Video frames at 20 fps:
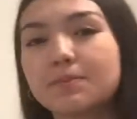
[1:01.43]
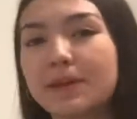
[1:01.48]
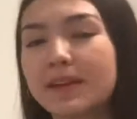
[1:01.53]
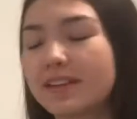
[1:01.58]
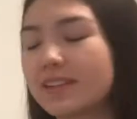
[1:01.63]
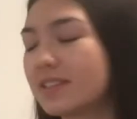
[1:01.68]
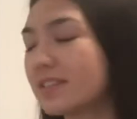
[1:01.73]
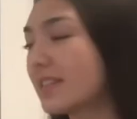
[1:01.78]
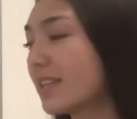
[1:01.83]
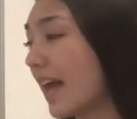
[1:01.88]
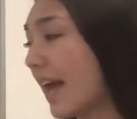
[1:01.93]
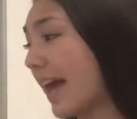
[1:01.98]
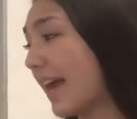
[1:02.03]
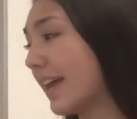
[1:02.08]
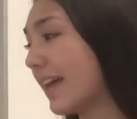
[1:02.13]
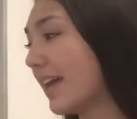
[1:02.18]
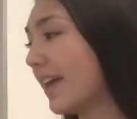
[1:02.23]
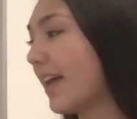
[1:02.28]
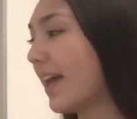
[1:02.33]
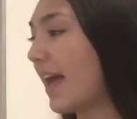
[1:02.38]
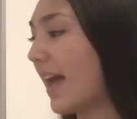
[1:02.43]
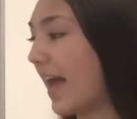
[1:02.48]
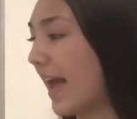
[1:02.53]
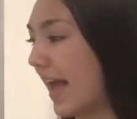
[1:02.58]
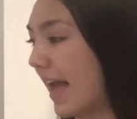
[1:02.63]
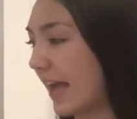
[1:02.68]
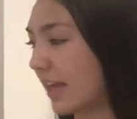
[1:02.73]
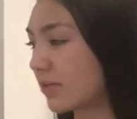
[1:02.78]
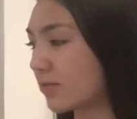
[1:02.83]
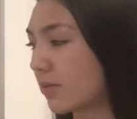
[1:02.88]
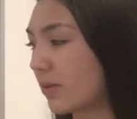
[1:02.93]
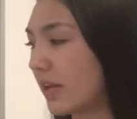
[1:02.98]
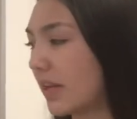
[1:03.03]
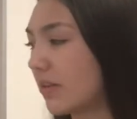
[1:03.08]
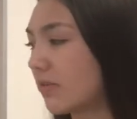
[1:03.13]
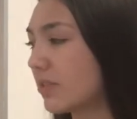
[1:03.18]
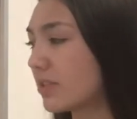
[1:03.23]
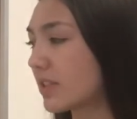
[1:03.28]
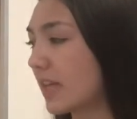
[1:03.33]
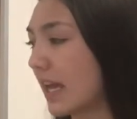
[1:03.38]
being said, x would
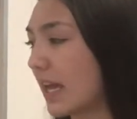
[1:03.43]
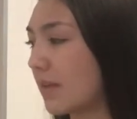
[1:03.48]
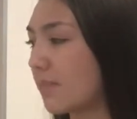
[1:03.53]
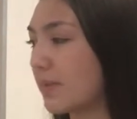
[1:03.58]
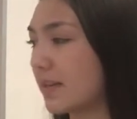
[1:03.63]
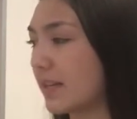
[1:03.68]
equals 8